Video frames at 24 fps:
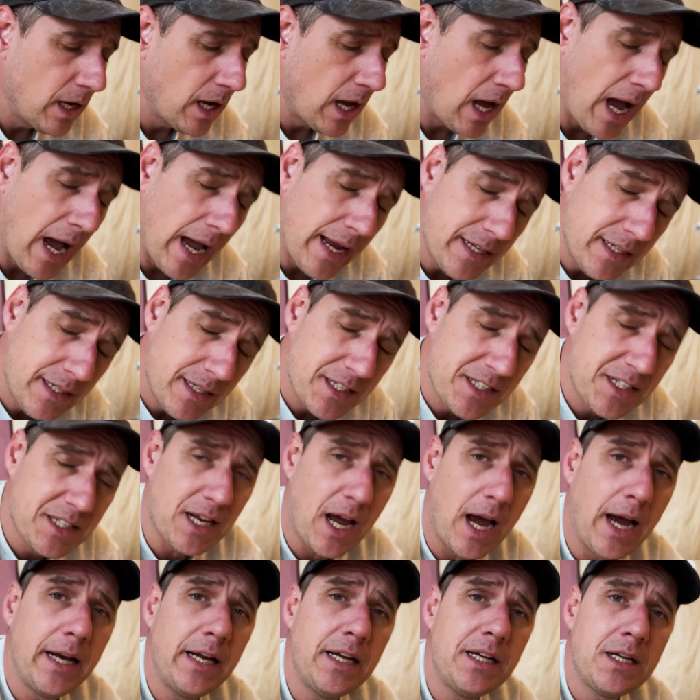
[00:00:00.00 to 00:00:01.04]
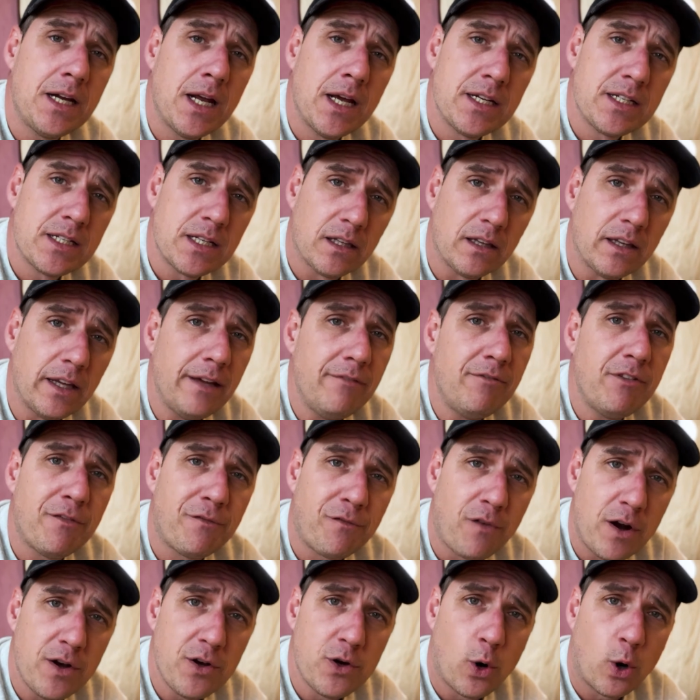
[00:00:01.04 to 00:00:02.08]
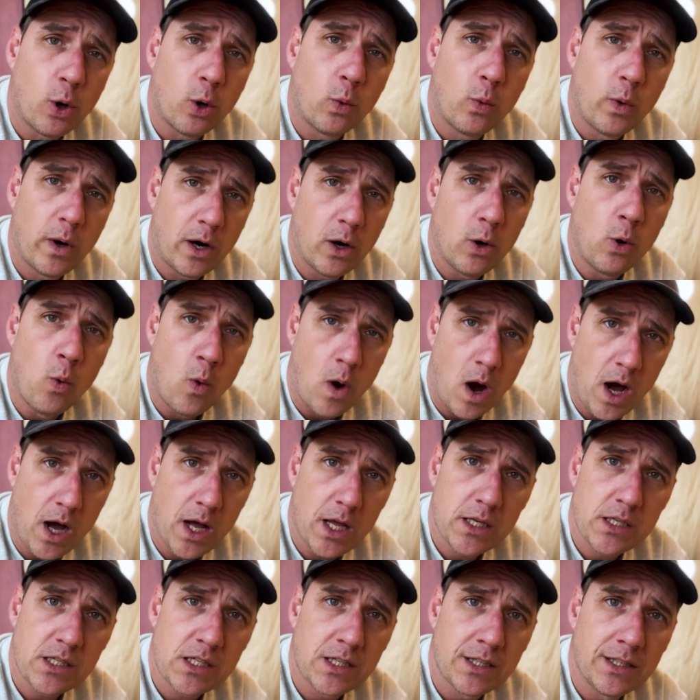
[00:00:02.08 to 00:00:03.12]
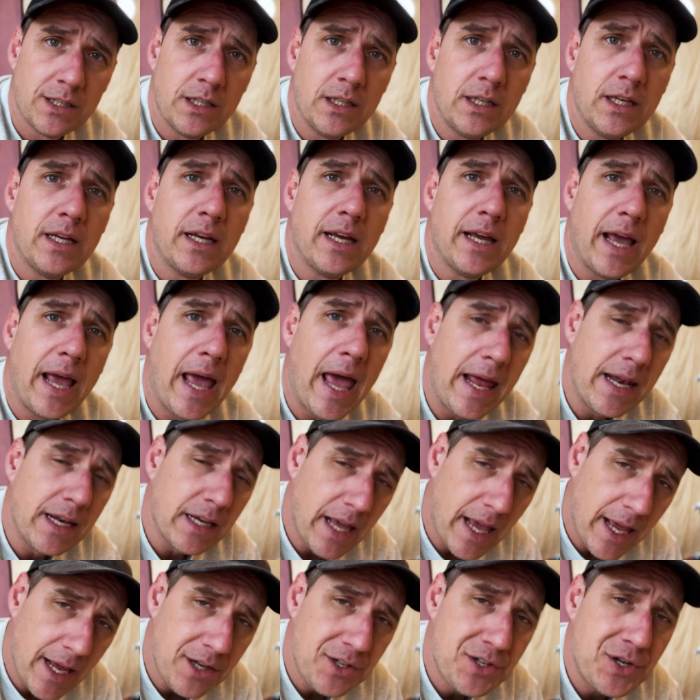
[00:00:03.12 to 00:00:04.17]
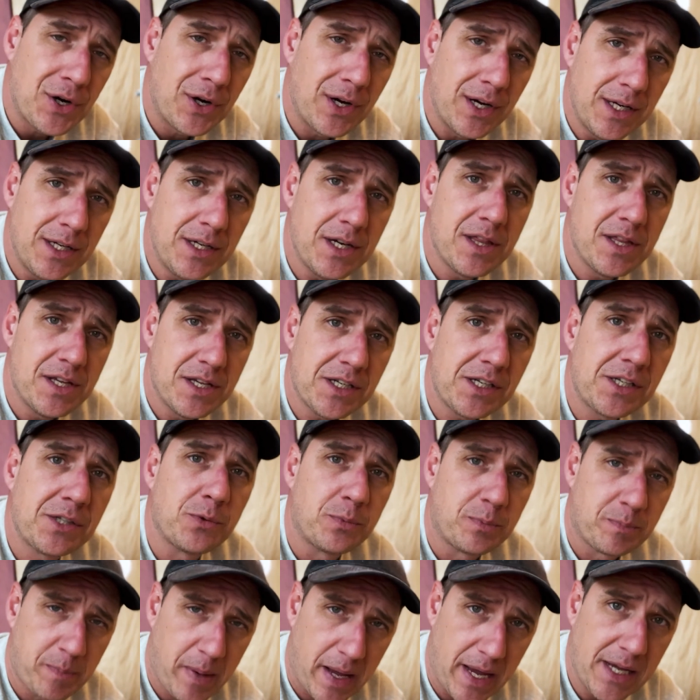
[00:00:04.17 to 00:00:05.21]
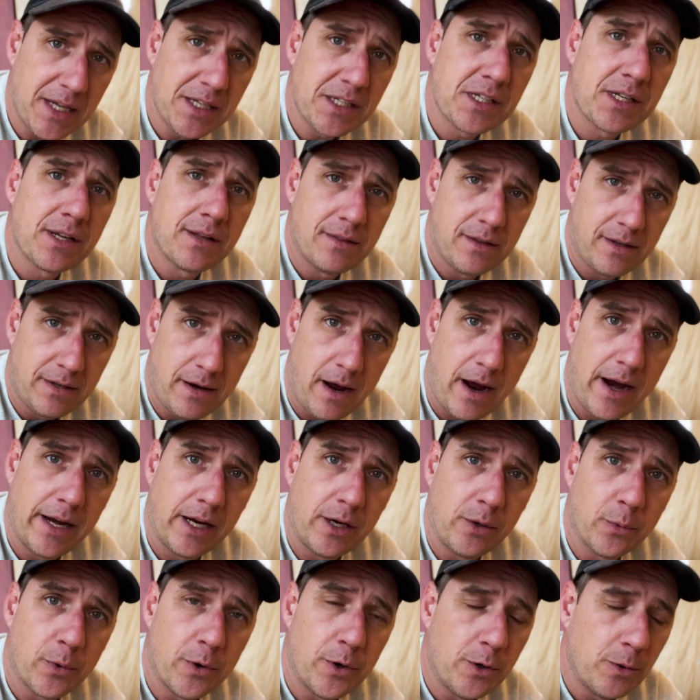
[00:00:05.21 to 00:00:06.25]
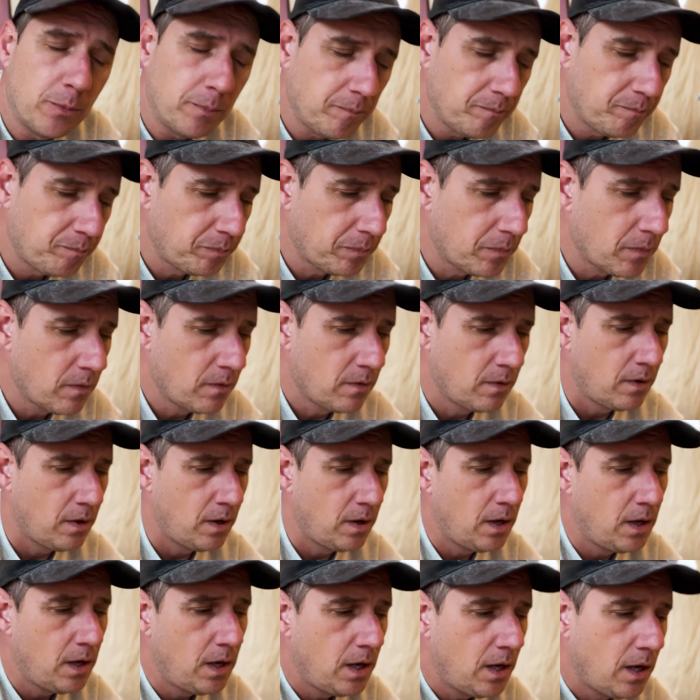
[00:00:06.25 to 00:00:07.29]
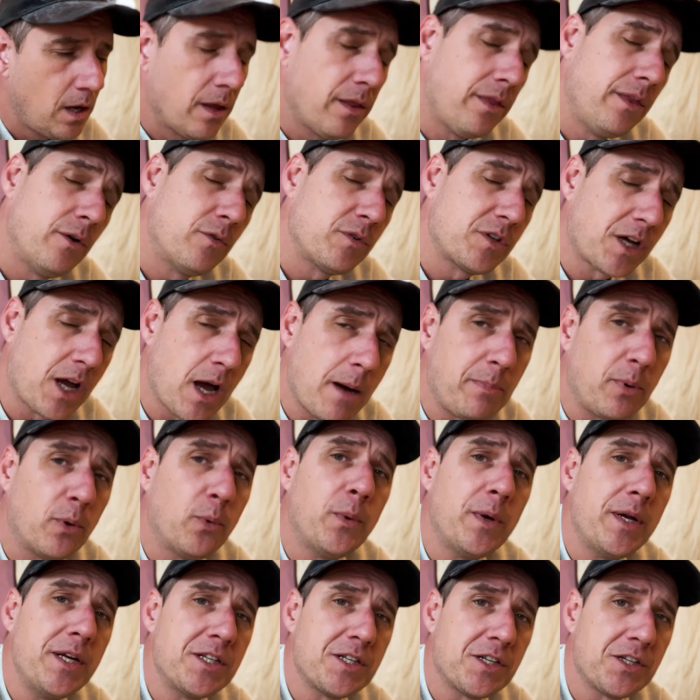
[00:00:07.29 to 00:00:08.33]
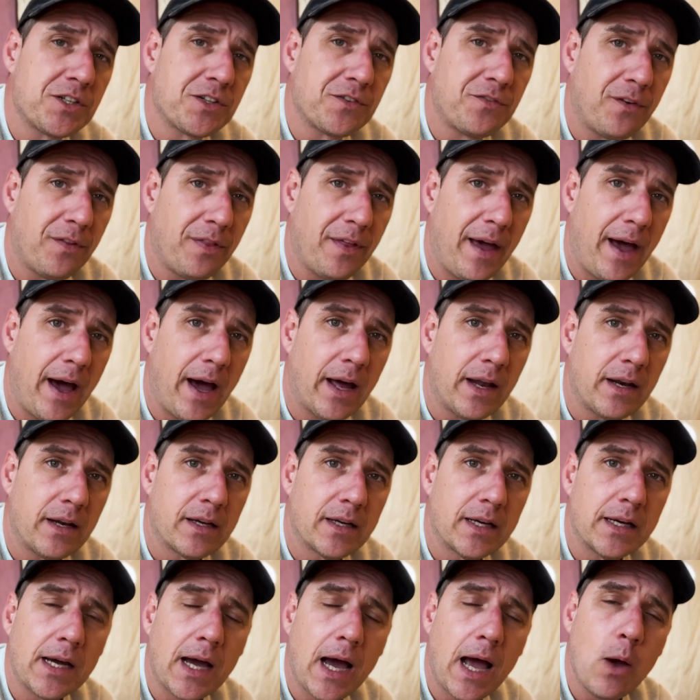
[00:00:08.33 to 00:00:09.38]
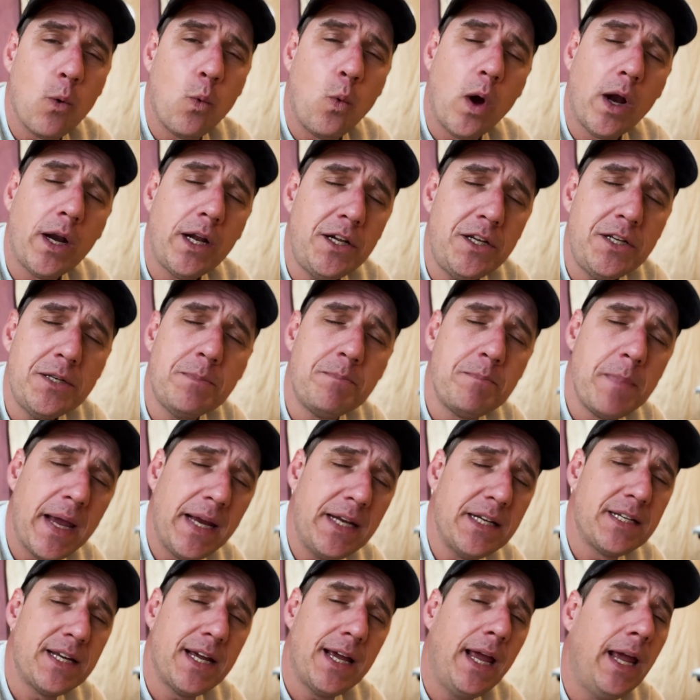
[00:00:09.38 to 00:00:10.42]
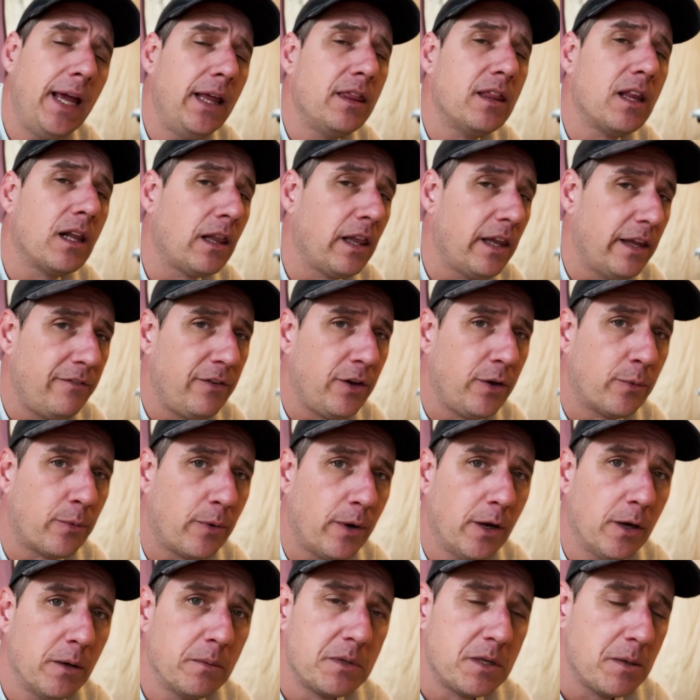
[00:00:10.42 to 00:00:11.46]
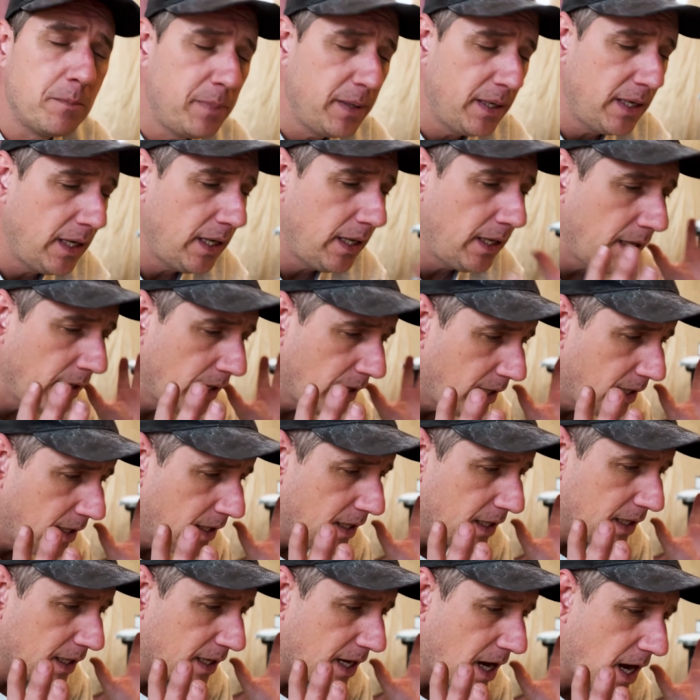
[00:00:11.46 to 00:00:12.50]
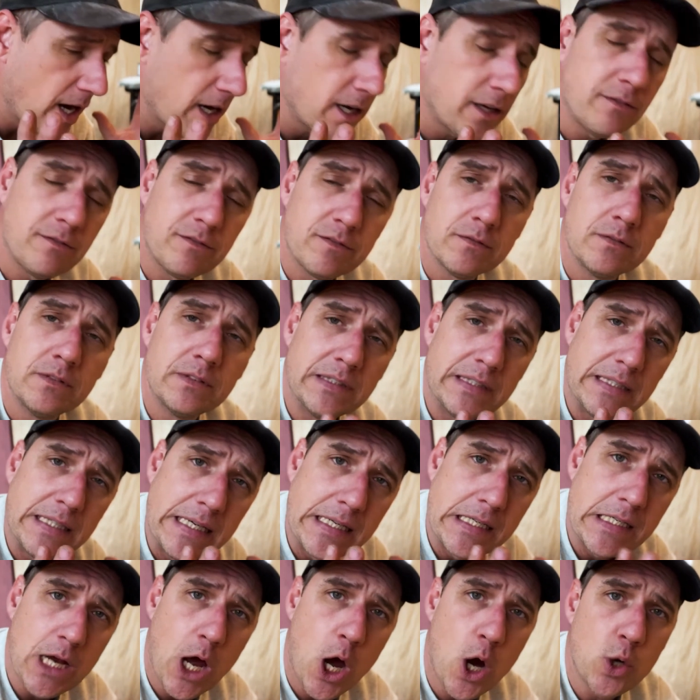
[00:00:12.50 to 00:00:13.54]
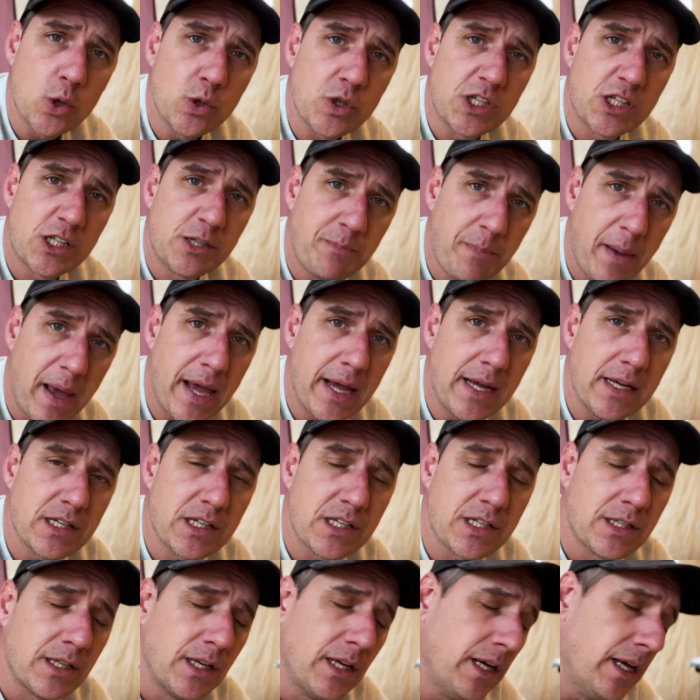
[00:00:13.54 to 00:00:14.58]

I decided to leave the front door where it was and enter into this space, the dining room. There was a couple reasons for that. I wanted to maintain the living room to be kind of its own space.